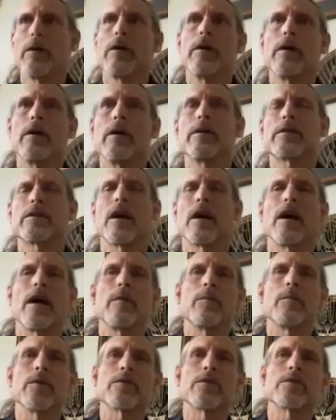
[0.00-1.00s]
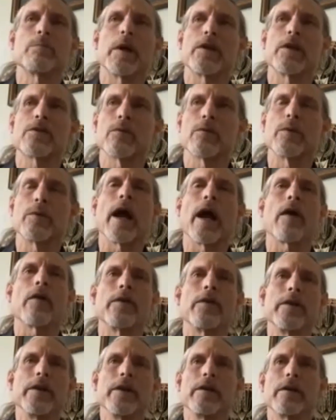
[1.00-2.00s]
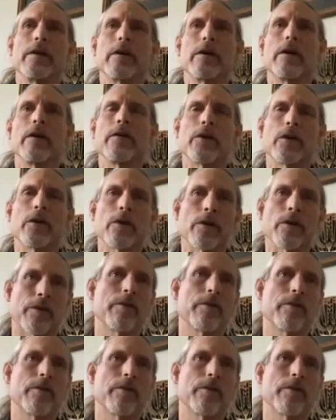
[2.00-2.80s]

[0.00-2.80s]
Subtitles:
time and spatial reality on the earth,